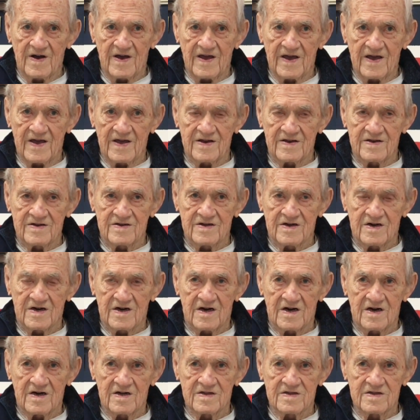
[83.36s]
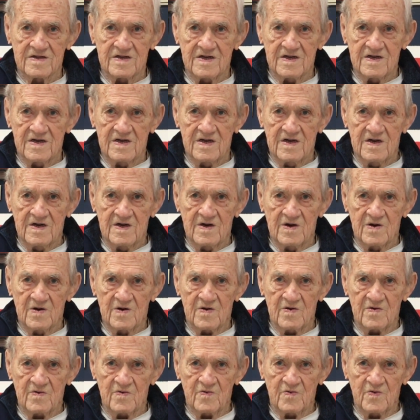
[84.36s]
And
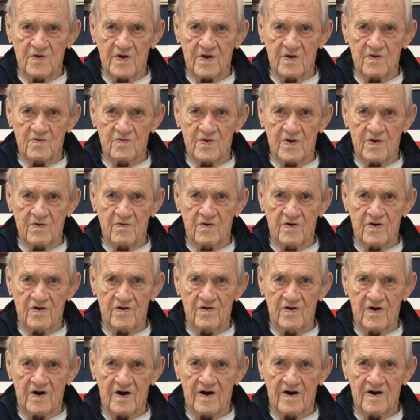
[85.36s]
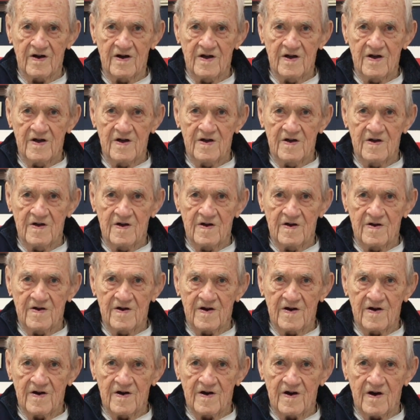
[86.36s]
we were
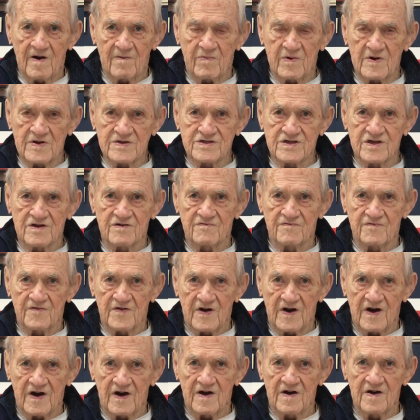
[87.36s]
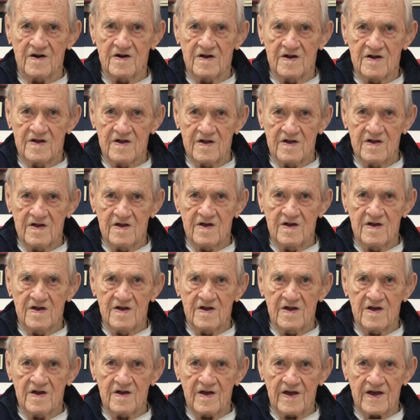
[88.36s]
a bunch of
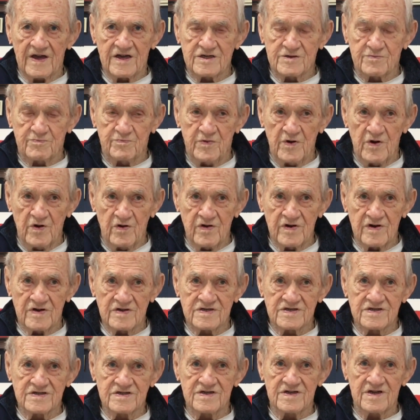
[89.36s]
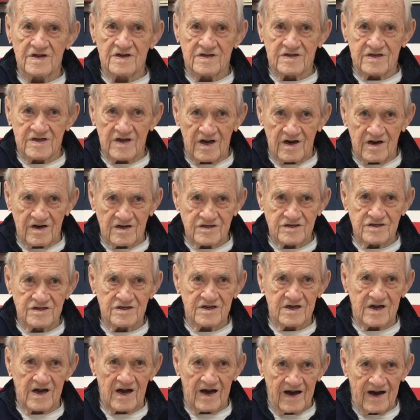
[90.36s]
experienced,
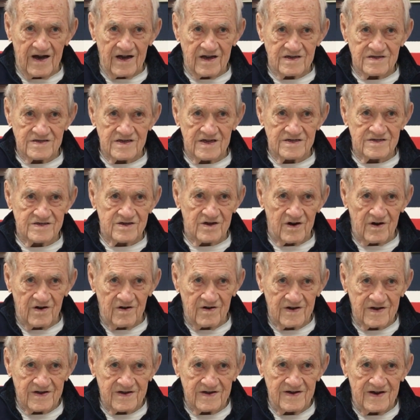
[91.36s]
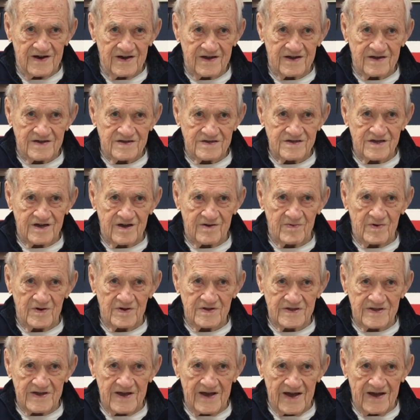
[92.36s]
intelligent guys. That's all I can say
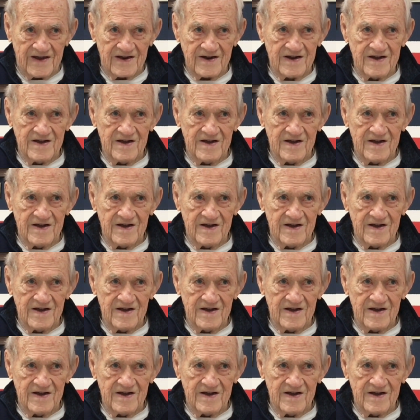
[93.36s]
about that.